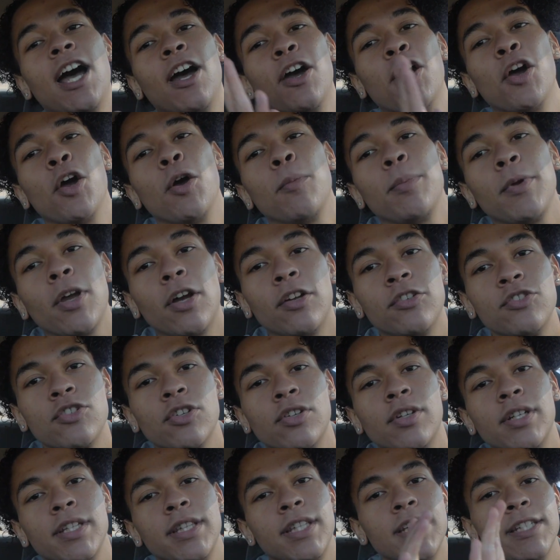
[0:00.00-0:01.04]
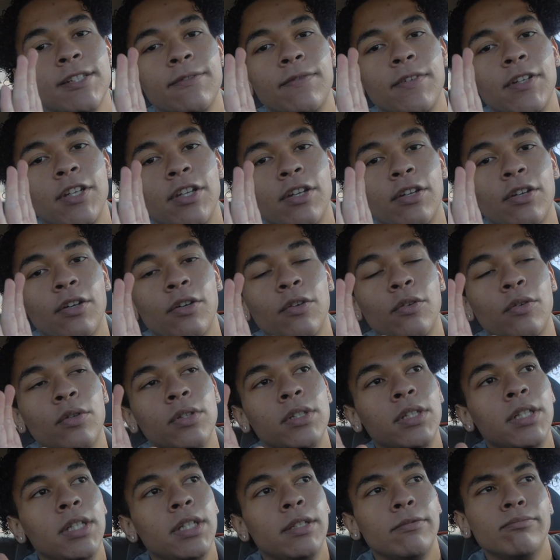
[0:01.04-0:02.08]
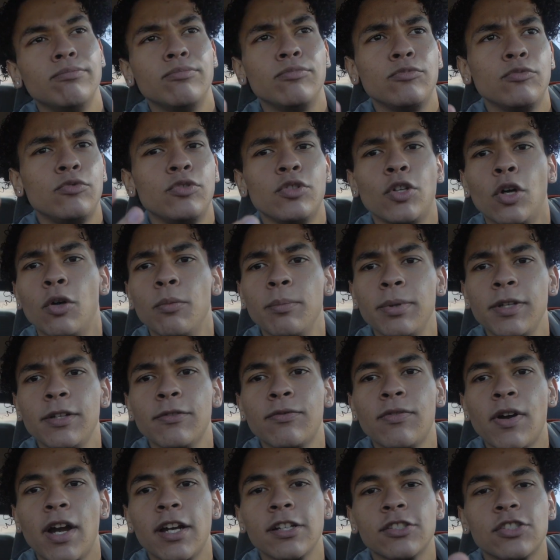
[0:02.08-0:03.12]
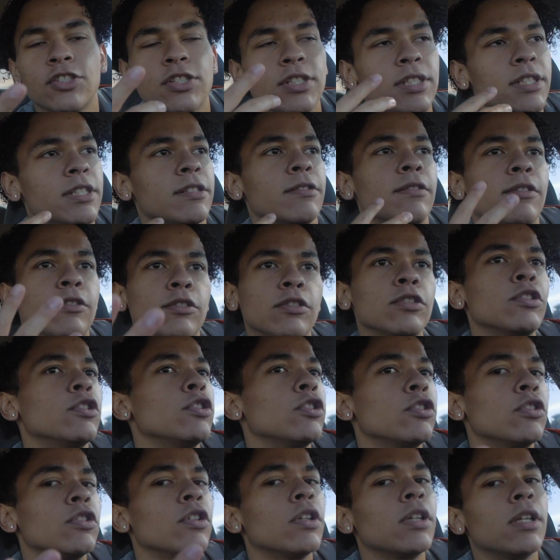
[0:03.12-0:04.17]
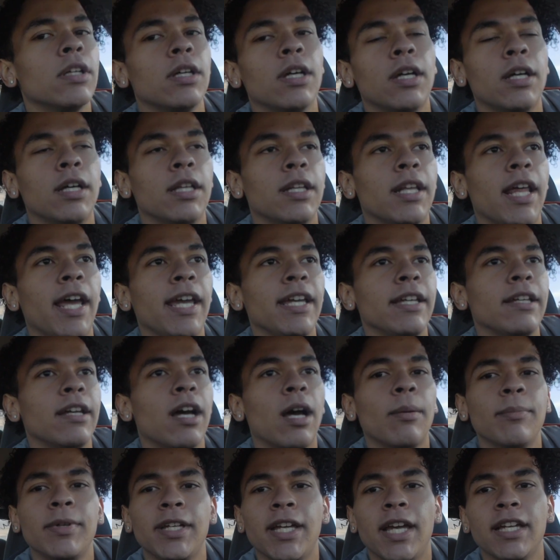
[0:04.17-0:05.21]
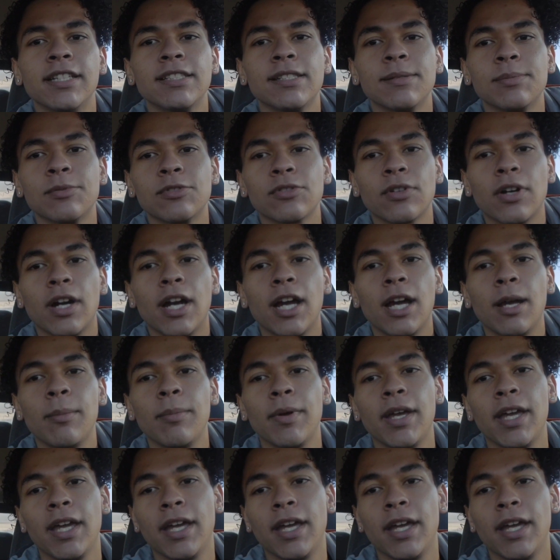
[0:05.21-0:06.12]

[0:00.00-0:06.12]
I hope y'all enjoyed this video. Don't be a fraction. Uh, like, comment, and subscribe.